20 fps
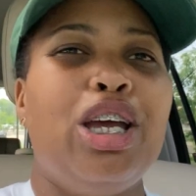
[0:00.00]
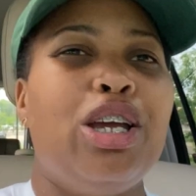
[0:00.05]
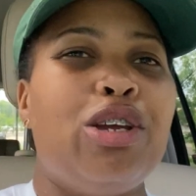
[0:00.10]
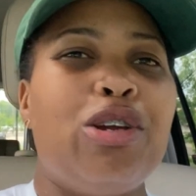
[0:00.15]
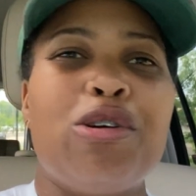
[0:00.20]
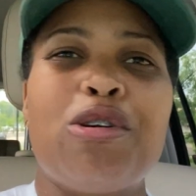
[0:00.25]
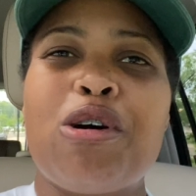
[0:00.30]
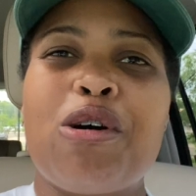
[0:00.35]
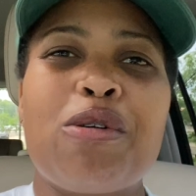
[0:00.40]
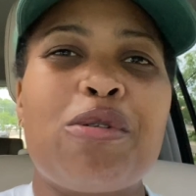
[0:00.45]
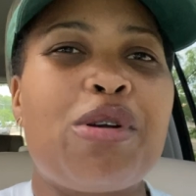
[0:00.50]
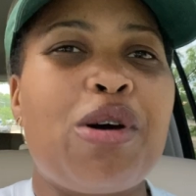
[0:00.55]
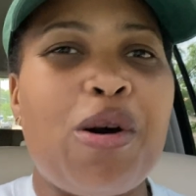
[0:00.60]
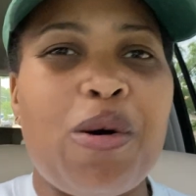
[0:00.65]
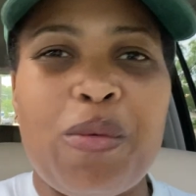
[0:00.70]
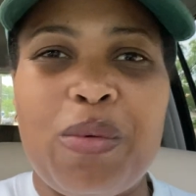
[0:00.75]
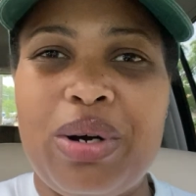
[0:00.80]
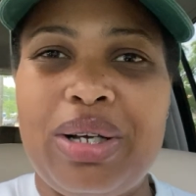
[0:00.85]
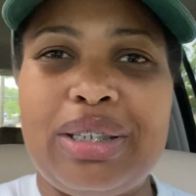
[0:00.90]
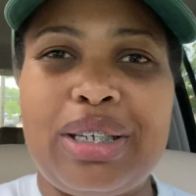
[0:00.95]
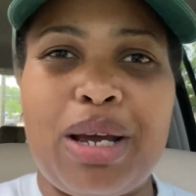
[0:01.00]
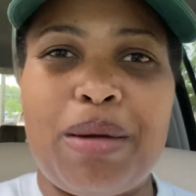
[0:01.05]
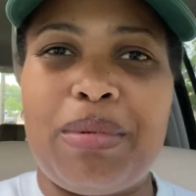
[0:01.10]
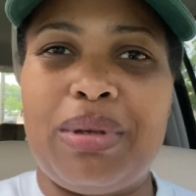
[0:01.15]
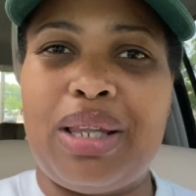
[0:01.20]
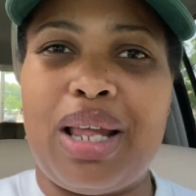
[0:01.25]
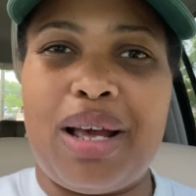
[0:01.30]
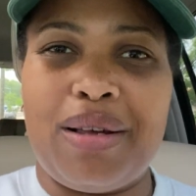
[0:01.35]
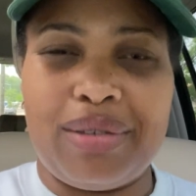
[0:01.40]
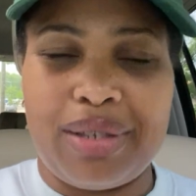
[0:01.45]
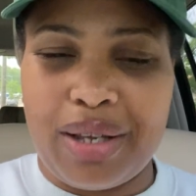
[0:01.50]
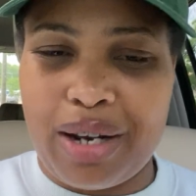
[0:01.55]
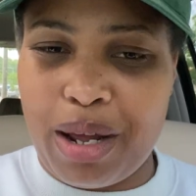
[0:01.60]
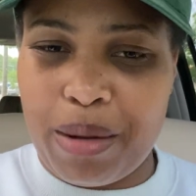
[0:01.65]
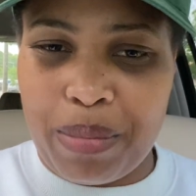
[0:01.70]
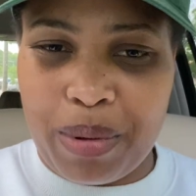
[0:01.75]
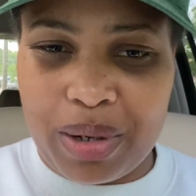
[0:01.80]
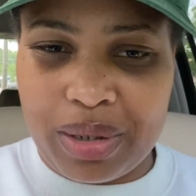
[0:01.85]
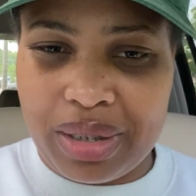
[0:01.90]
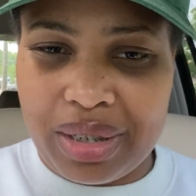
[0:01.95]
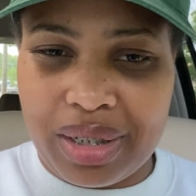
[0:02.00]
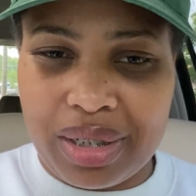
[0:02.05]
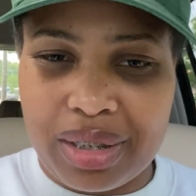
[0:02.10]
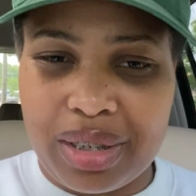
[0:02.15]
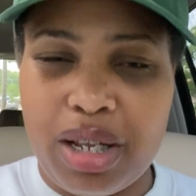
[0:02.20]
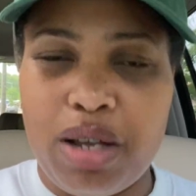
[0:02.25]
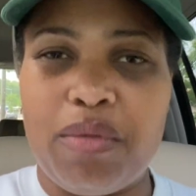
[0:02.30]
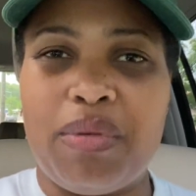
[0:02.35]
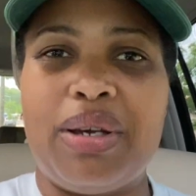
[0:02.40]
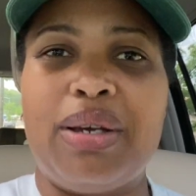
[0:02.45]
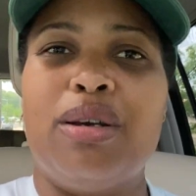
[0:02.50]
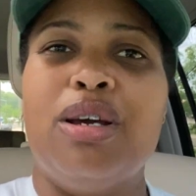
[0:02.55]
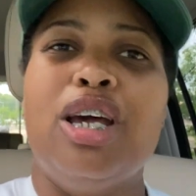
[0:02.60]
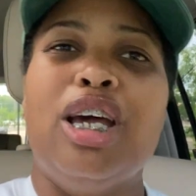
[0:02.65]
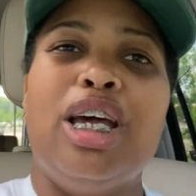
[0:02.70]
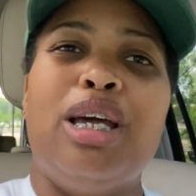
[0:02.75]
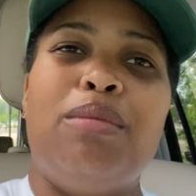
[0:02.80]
You don't know what type of lifestyle that person is living